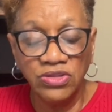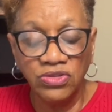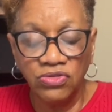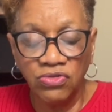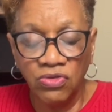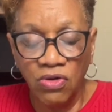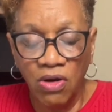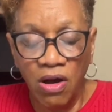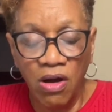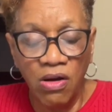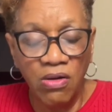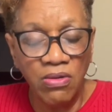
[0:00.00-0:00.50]

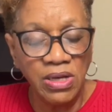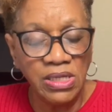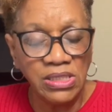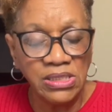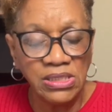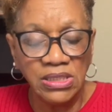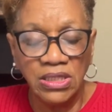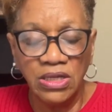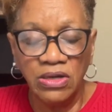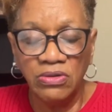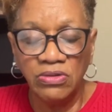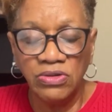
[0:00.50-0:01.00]
Draw
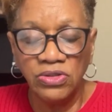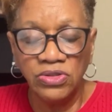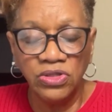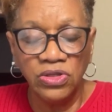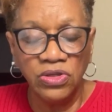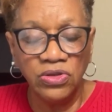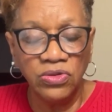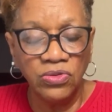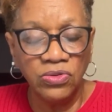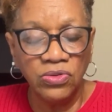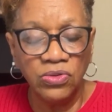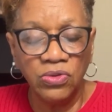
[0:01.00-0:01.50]
us nearer
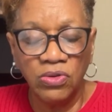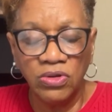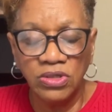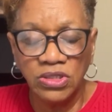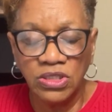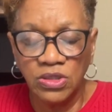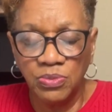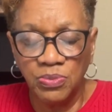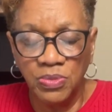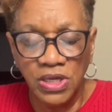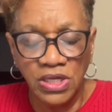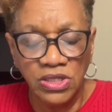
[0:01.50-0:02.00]
to you, Lord.
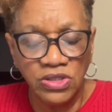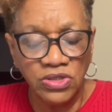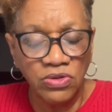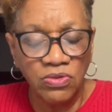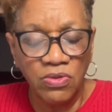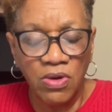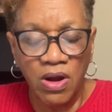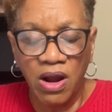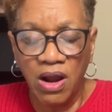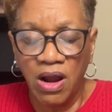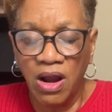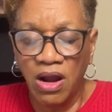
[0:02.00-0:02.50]
Speak
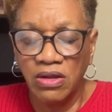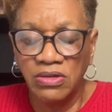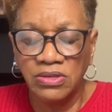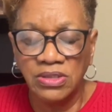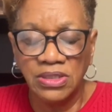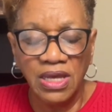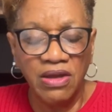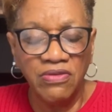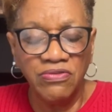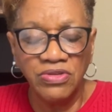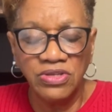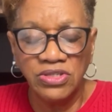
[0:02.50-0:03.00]
to our hearts
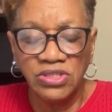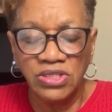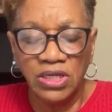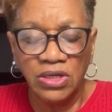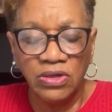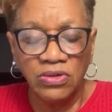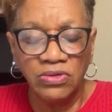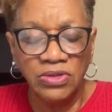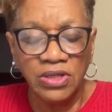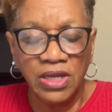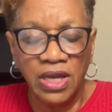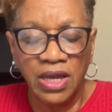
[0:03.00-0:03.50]
every
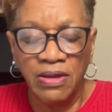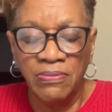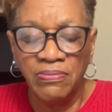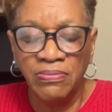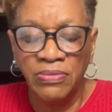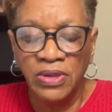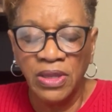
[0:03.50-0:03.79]
single day.